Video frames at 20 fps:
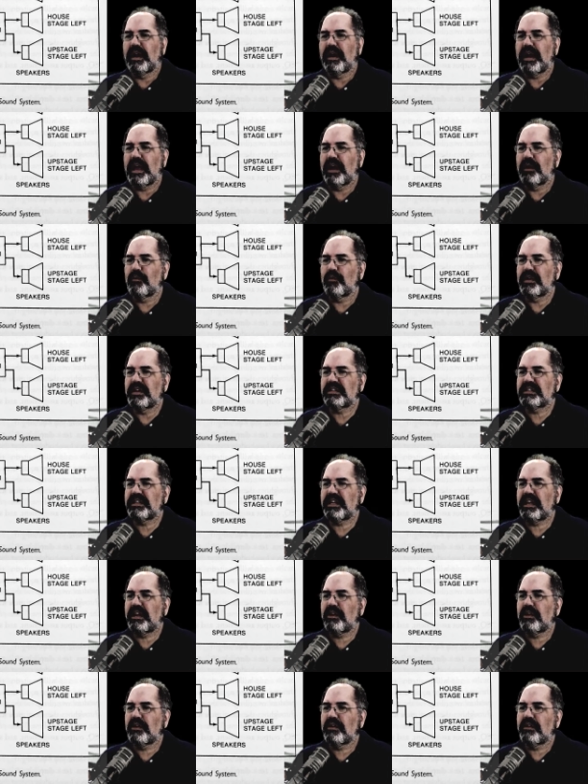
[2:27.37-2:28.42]
And we
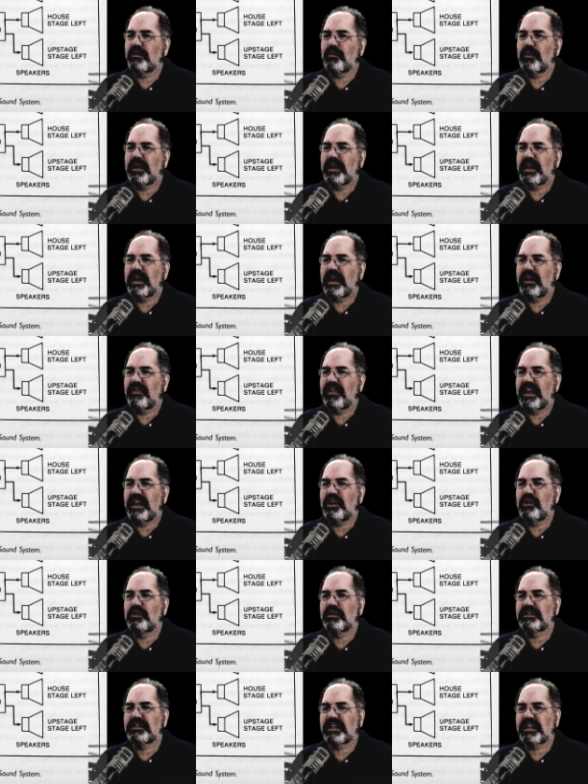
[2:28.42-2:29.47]
see here that they
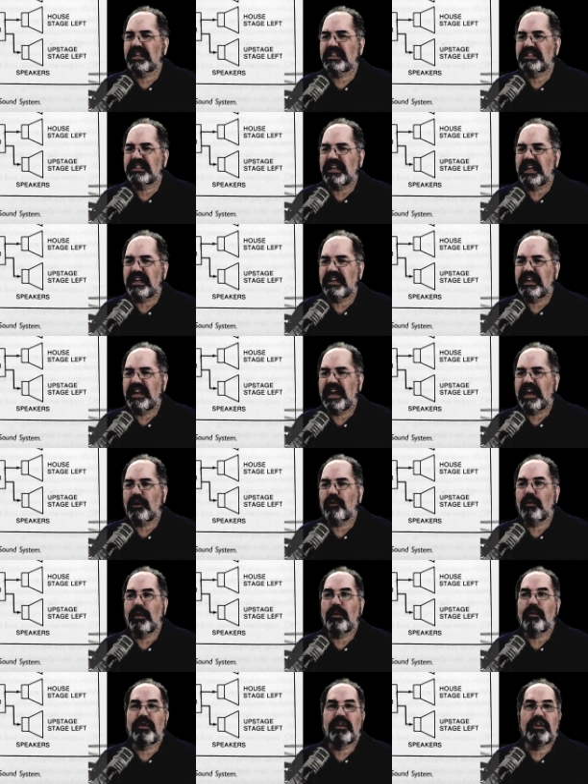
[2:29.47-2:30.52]
use a cassette deck.
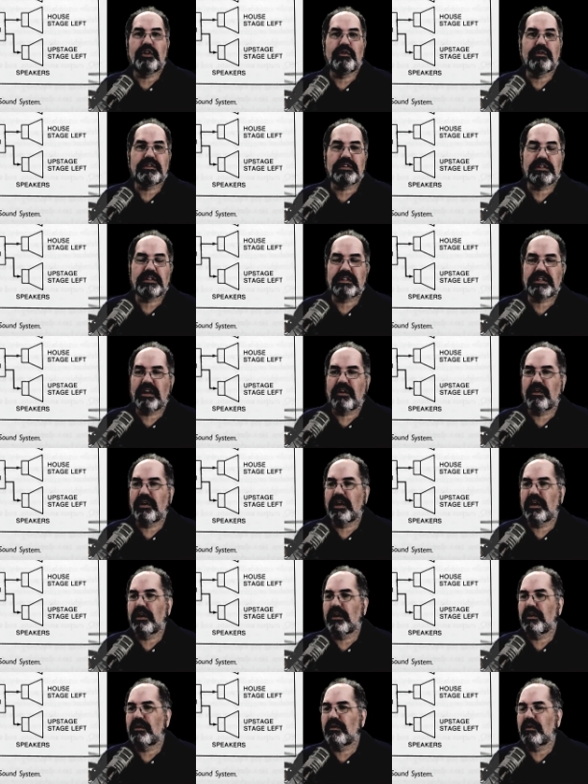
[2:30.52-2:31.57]
We would use a
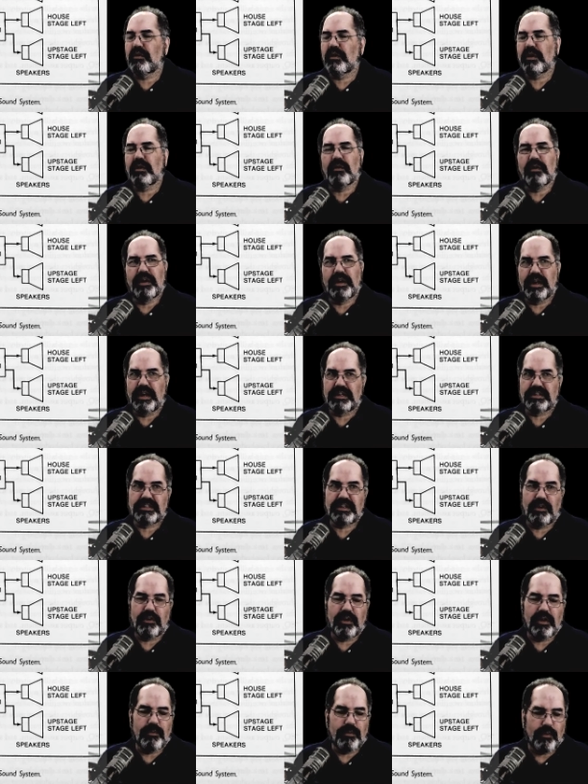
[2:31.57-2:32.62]
stereo, or not a
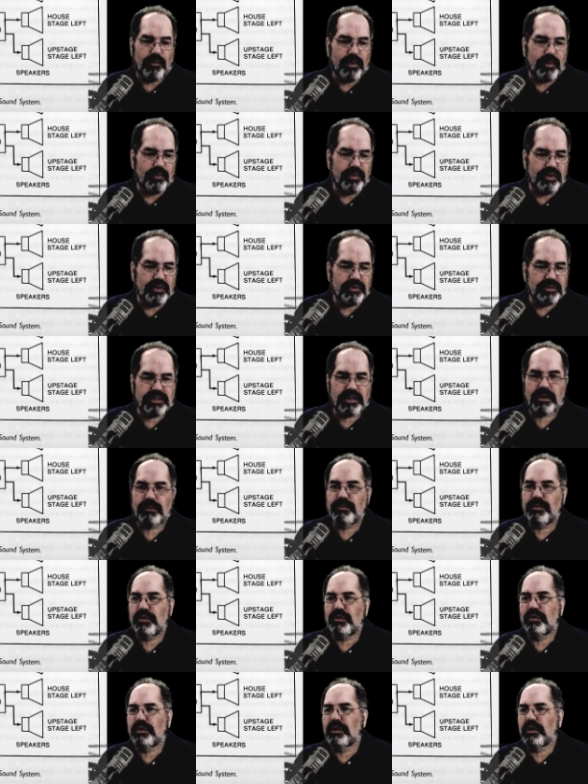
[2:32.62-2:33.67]
stereo, but we would use a
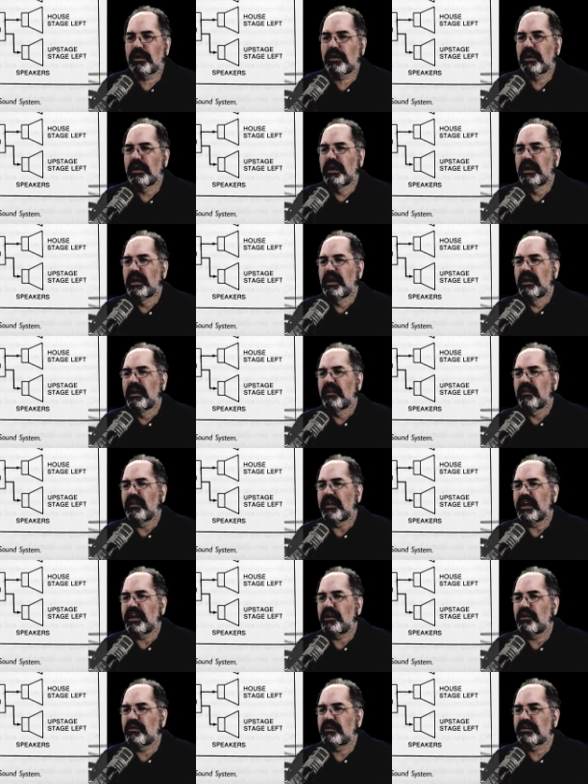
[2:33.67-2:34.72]
computer. They
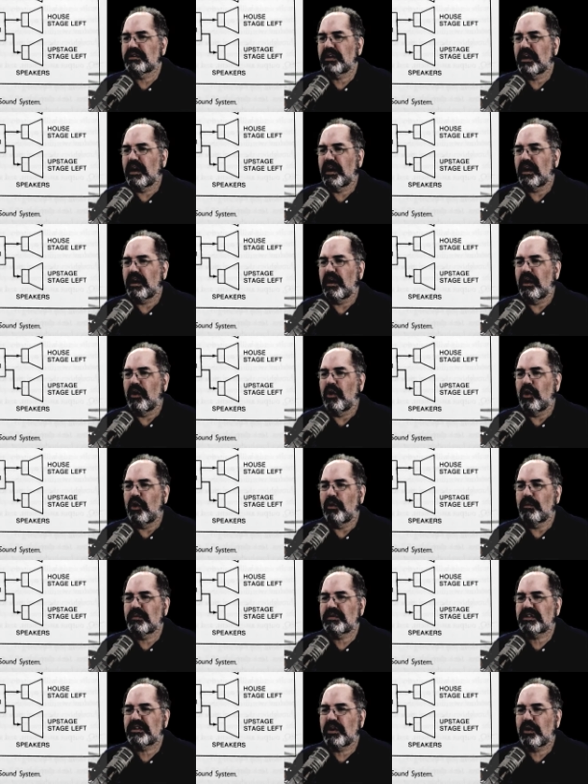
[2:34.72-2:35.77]
use a
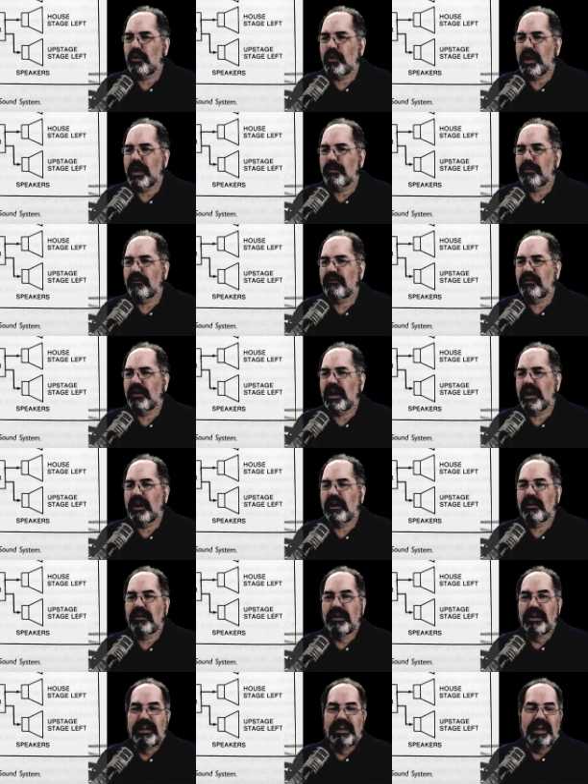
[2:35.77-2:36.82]
home stereo
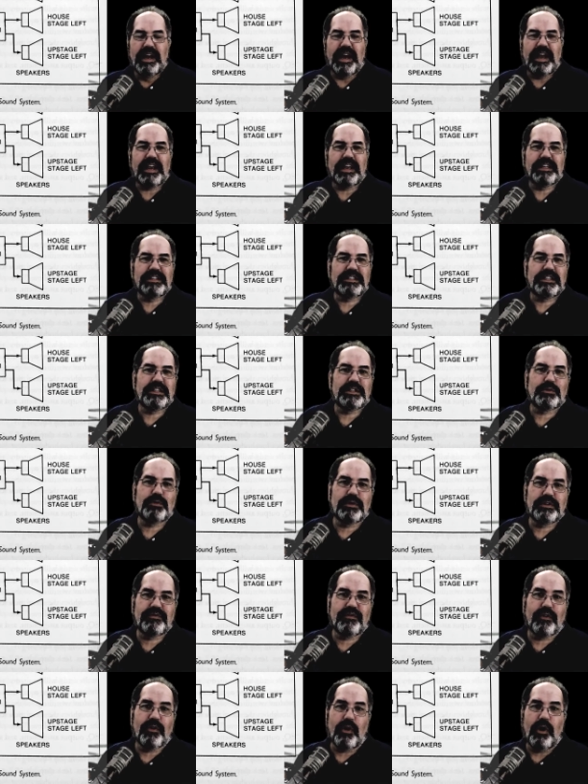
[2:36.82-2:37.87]
amplifier. I guess this
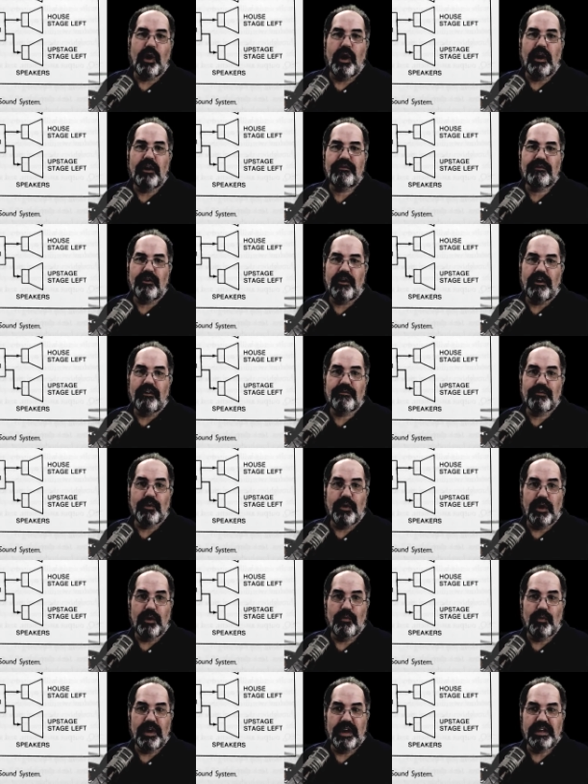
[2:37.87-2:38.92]
was for
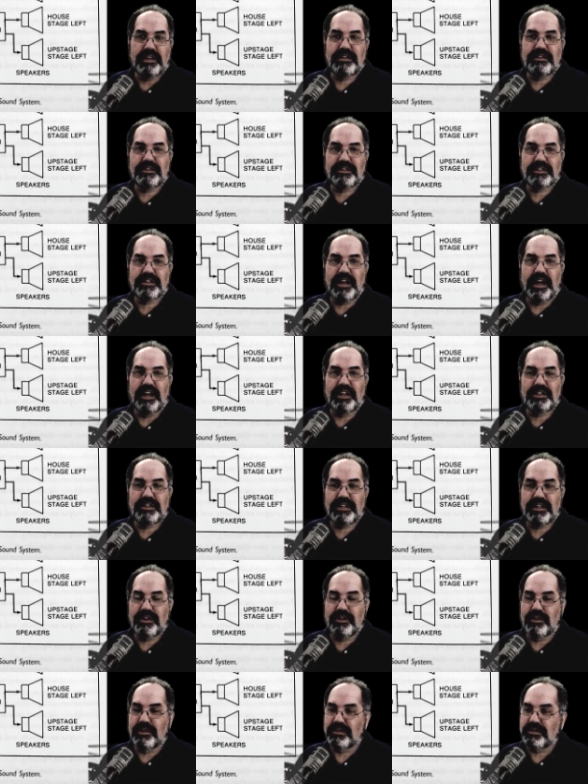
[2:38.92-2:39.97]
off-Broadway size
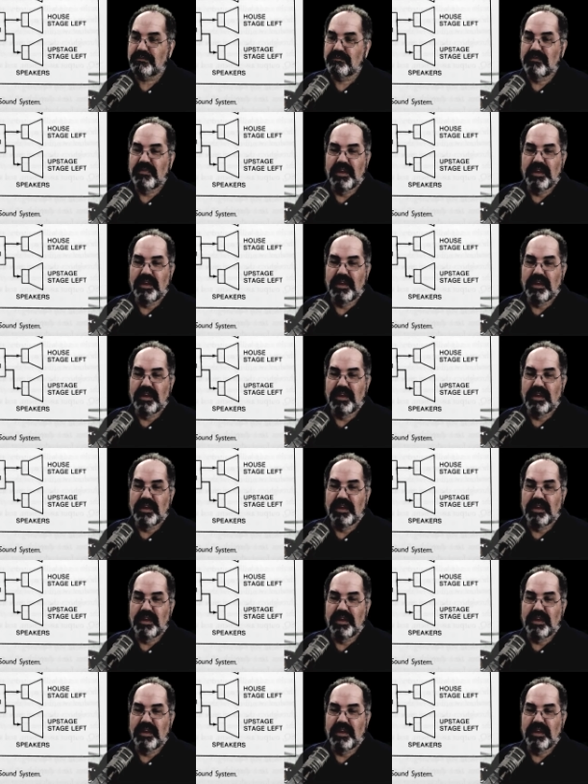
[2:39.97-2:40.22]
theaters.